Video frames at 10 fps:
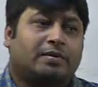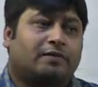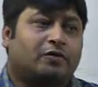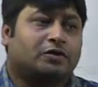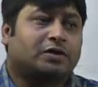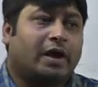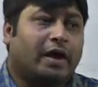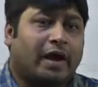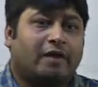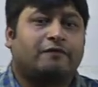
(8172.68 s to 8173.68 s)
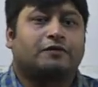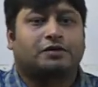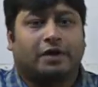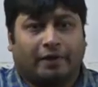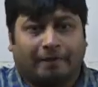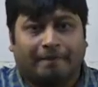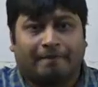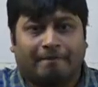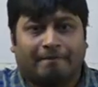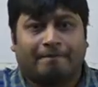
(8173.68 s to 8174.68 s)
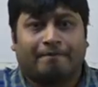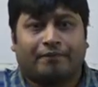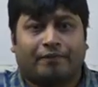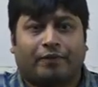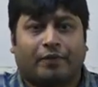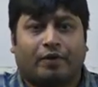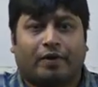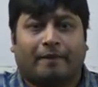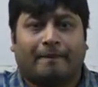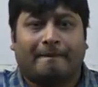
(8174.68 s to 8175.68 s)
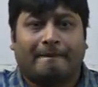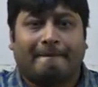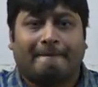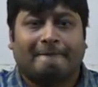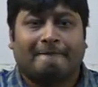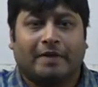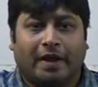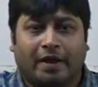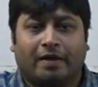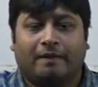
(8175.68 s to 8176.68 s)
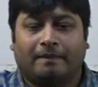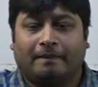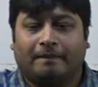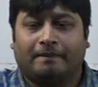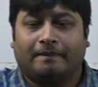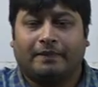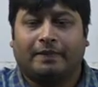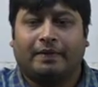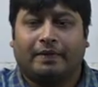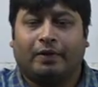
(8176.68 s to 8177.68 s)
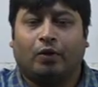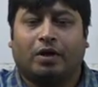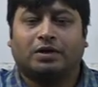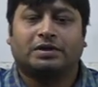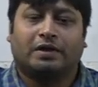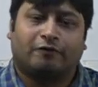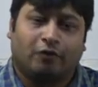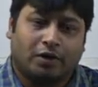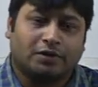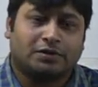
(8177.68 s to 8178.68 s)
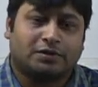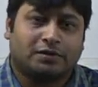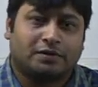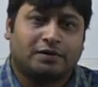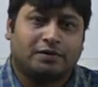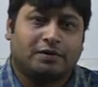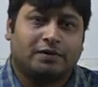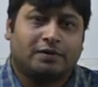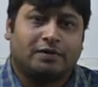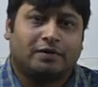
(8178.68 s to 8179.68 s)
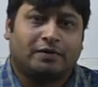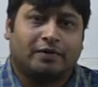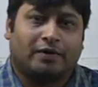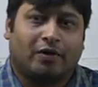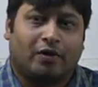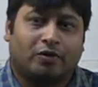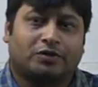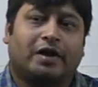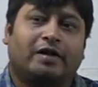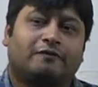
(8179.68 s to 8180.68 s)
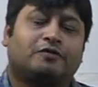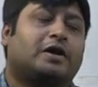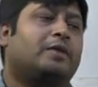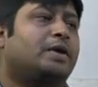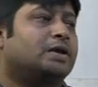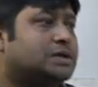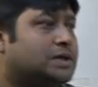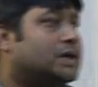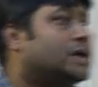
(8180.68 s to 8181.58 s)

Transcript: of loci and foci, okay, like locus and focus, or loci and foci means